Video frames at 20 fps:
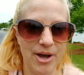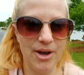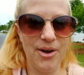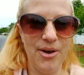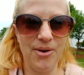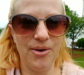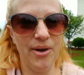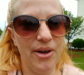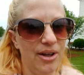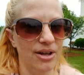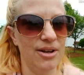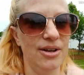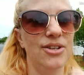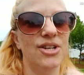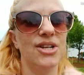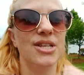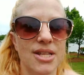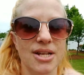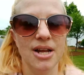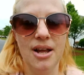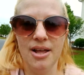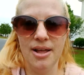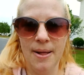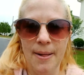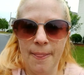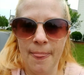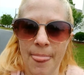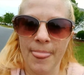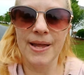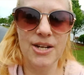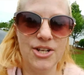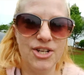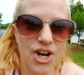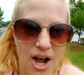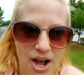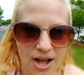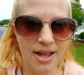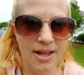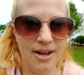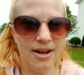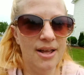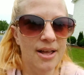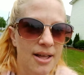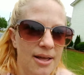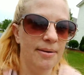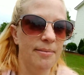the boat. Just John,